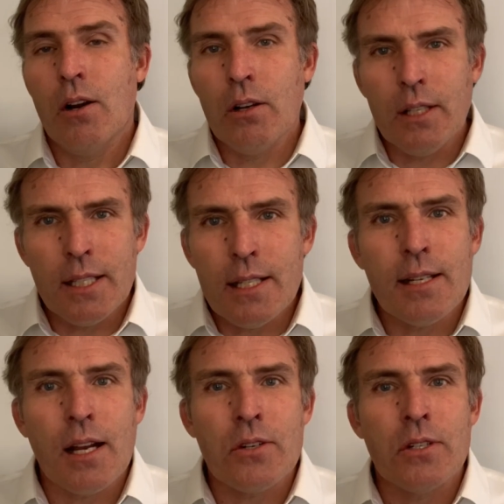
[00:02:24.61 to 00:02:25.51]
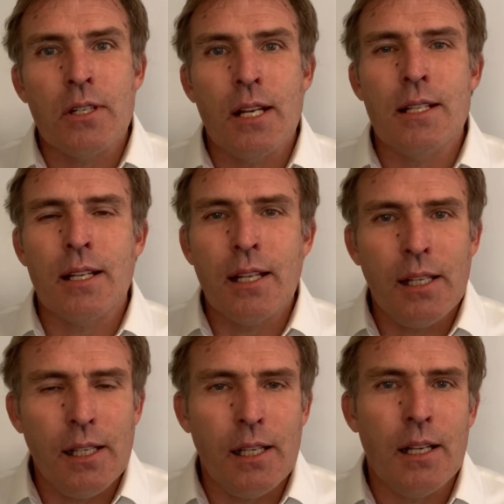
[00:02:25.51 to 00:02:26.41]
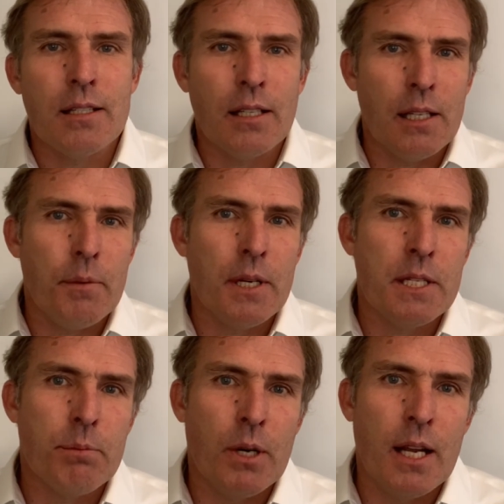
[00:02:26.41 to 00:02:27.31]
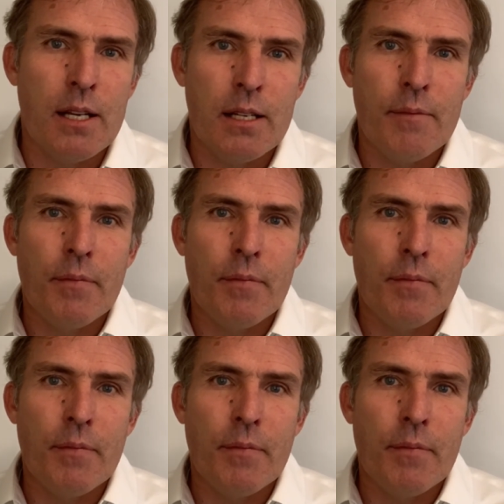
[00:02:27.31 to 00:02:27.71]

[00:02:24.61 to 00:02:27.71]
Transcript: Early detection is a key to limiting spread,